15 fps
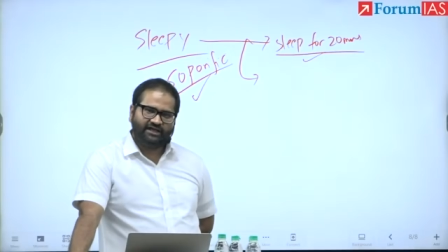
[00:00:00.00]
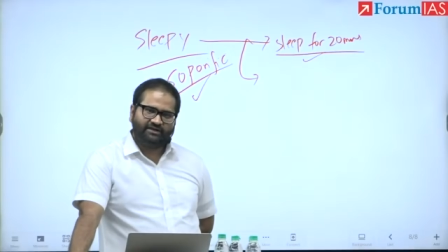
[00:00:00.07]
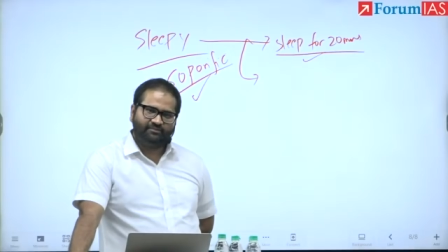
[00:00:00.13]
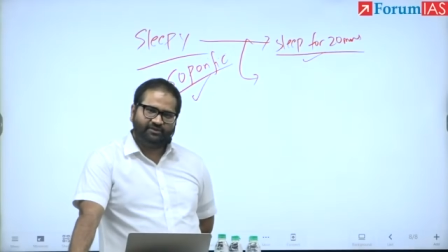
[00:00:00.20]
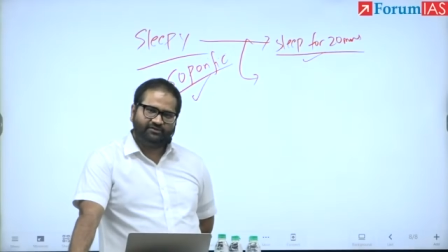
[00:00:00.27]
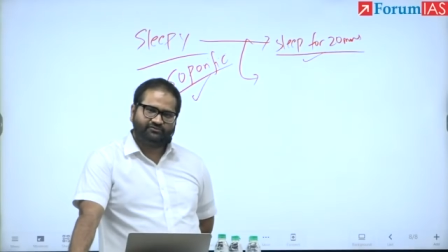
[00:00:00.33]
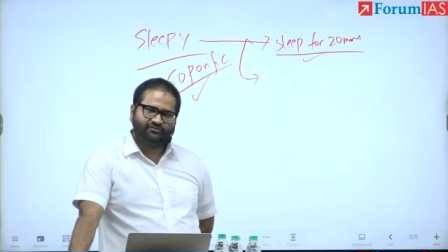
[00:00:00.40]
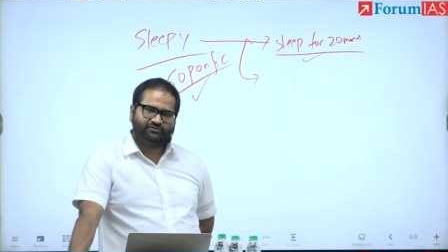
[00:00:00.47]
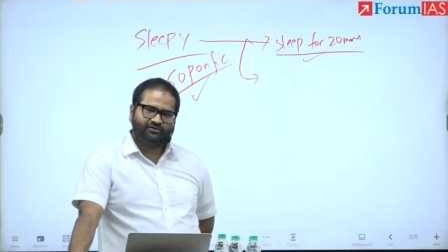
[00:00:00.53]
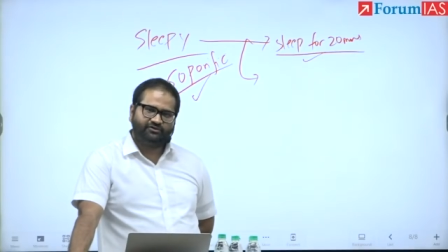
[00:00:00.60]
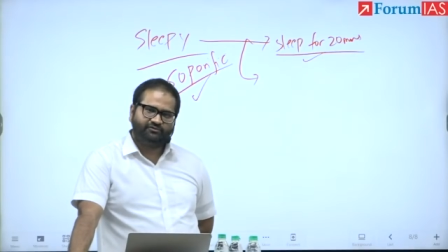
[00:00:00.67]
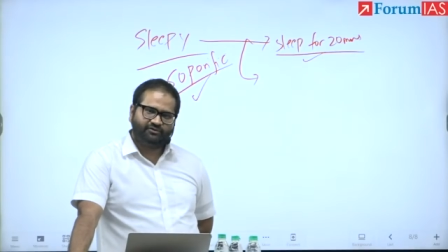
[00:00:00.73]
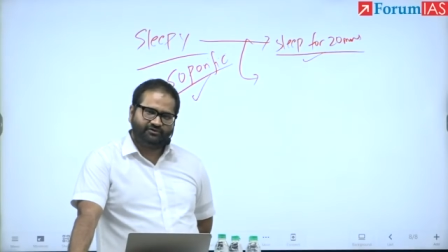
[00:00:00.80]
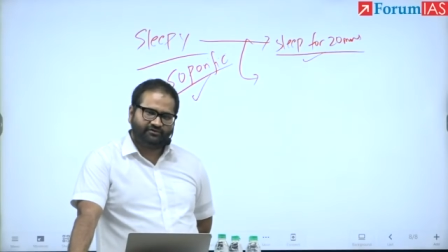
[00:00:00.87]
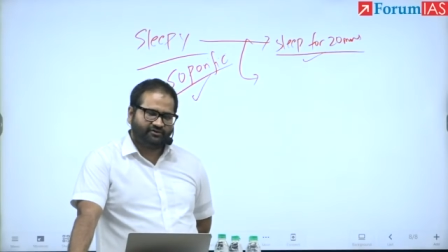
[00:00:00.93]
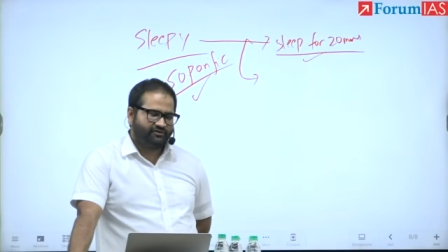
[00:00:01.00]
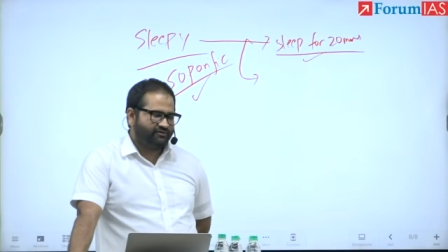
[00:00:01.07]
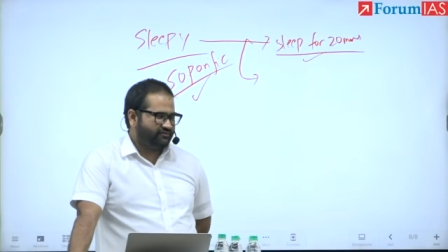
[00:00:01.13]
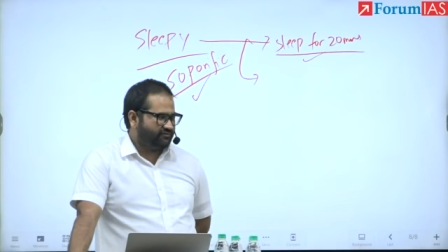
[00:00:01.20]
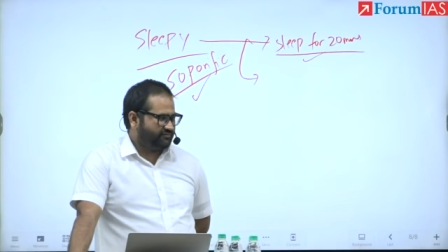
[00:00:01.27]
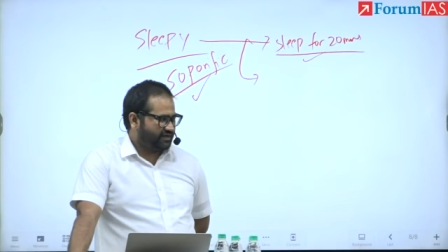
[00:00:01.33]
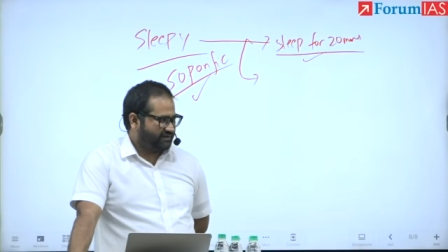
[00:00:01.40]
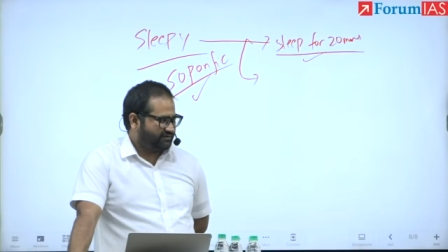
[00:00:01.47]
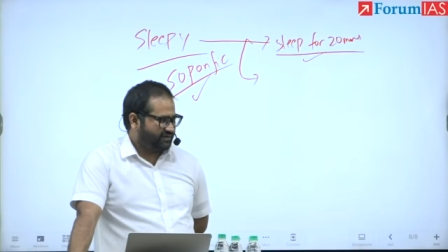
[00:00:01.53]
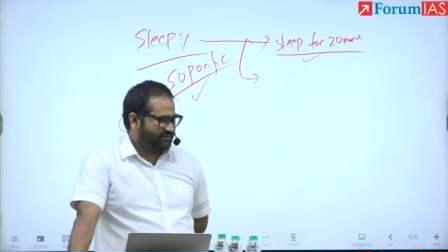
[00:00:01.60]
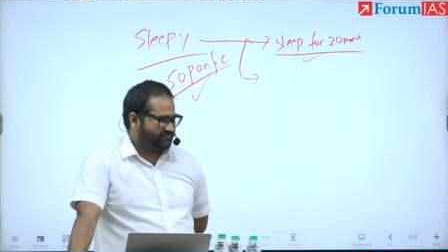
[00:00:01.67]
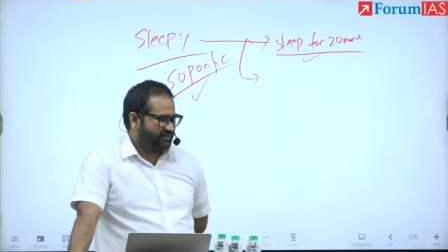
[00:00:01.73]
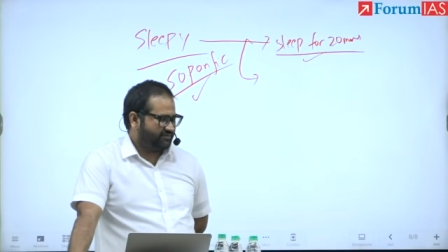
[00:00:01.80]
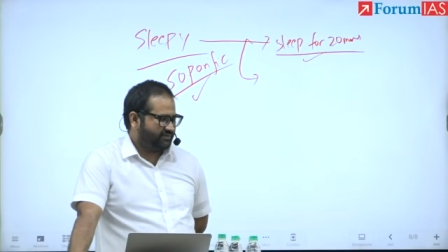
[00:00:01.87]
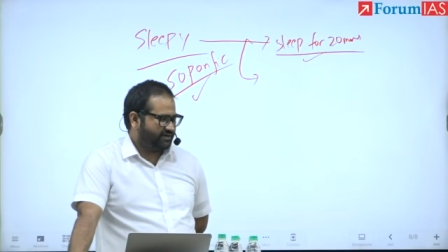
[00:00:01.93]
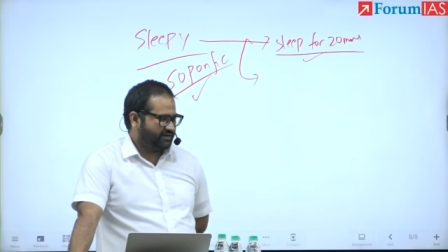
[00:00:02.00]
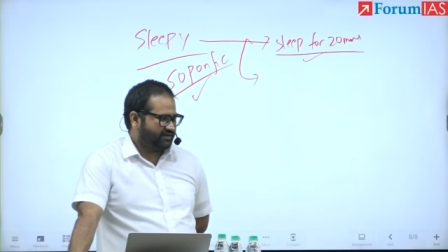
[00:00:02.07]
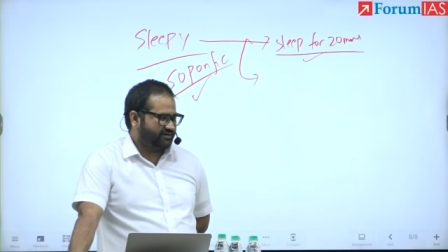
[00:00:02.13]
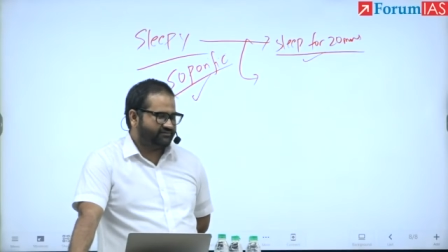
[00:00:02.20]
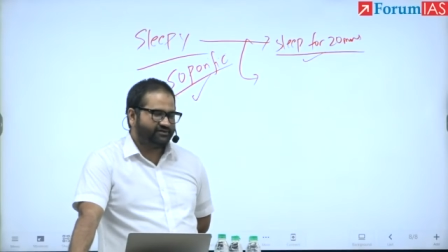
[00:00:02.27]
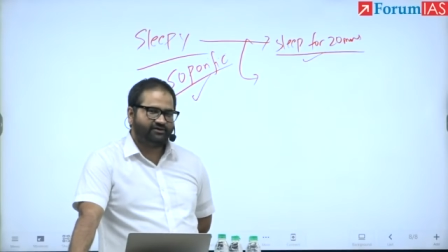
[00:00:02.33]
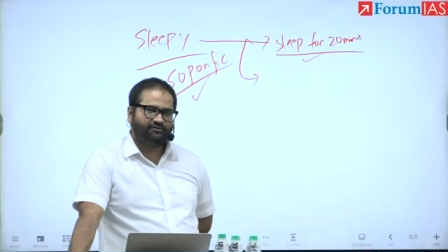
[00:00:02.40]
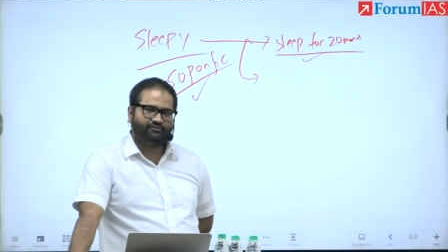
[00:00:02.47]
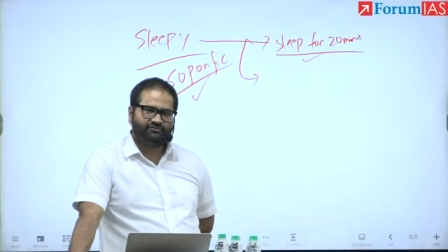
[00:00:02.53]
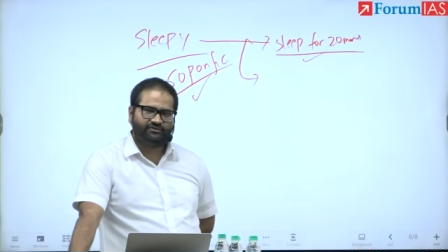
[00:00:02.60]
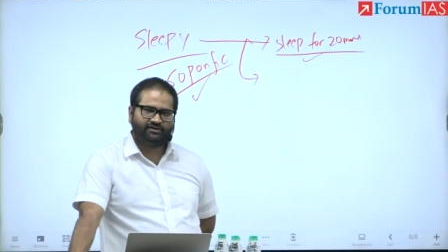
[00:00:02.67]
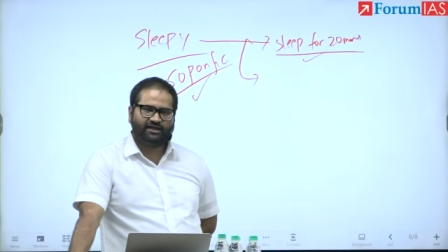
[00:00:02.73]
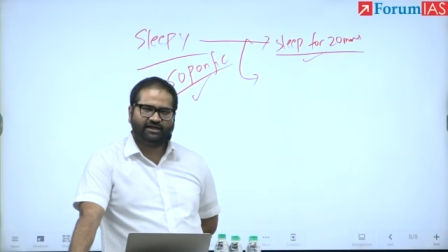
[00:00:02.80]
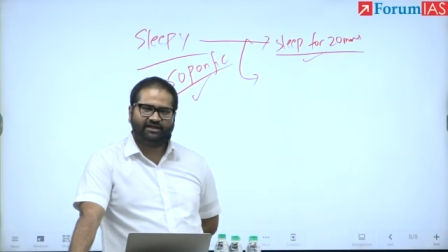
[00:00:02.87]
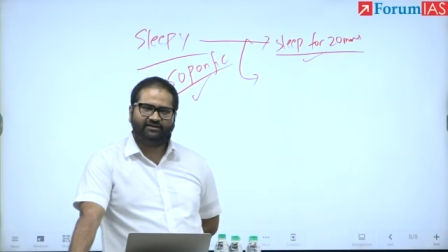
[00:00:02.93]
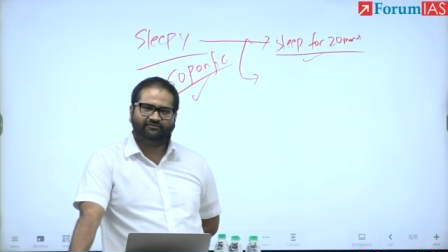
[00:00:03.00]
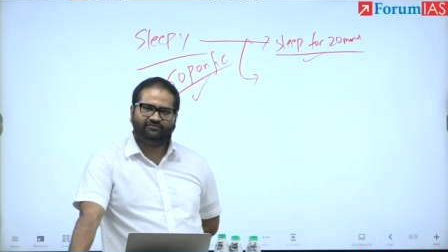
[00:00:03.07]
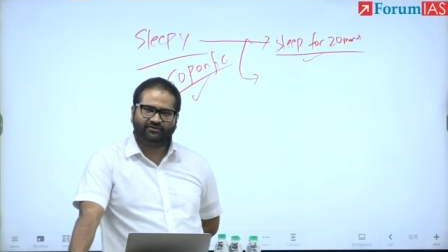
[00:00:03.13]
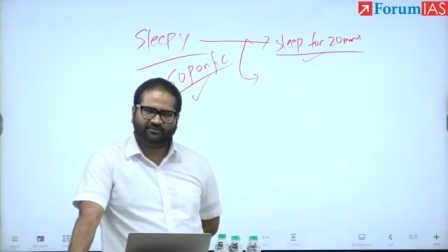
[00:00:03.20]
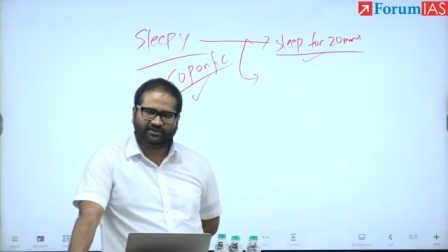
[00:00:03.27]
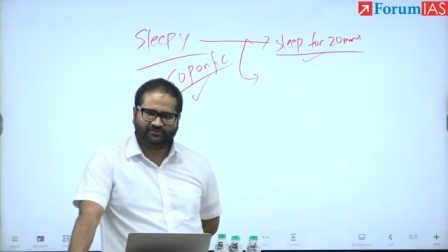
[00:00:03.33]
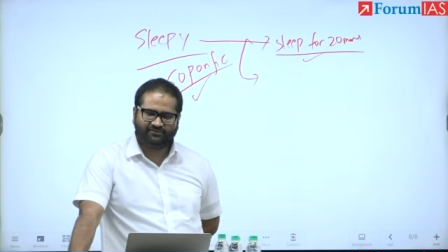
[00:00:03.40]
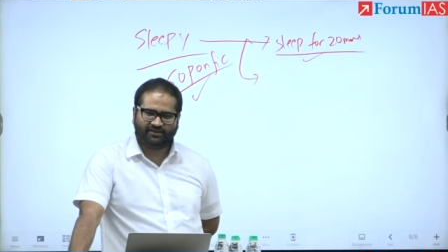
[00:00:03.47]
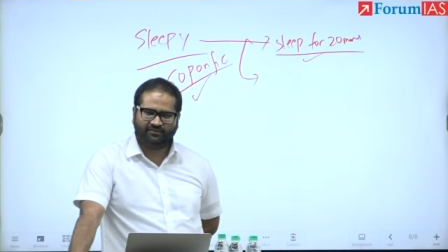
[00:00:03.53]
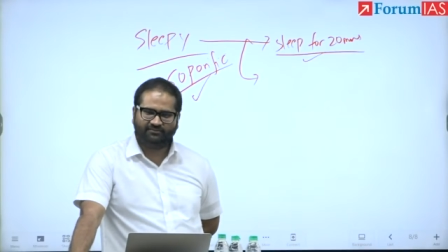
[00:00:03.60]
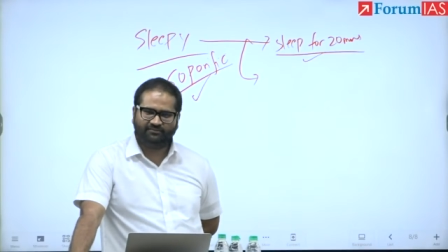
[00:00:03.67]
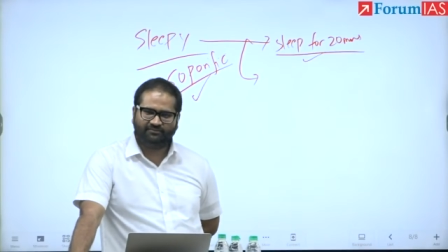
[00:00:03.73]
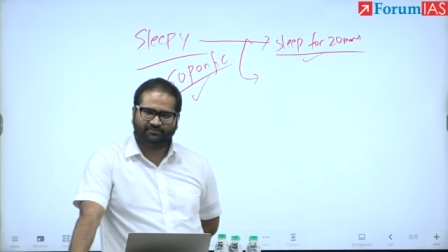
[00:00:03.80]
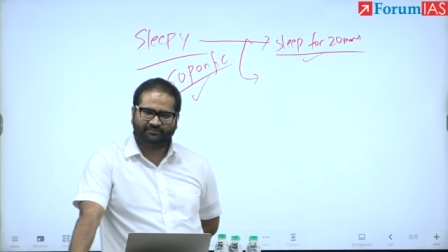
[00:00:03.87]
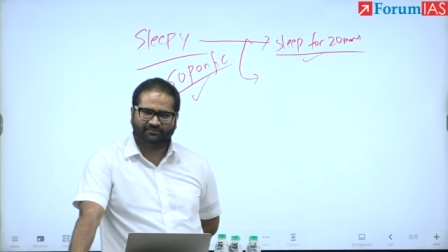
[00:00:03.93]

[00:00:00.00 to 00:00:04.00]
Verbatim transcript: IPS so that you could write the exam again? He said, no, sir, I am from Assam.